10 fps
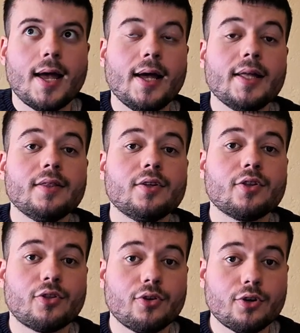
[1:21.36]
and
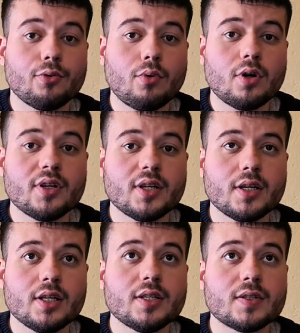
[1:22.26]
the third one
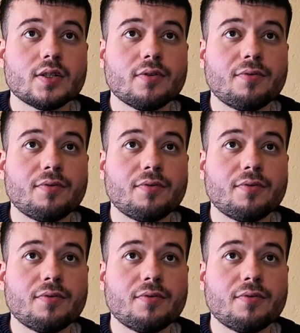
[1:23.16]
is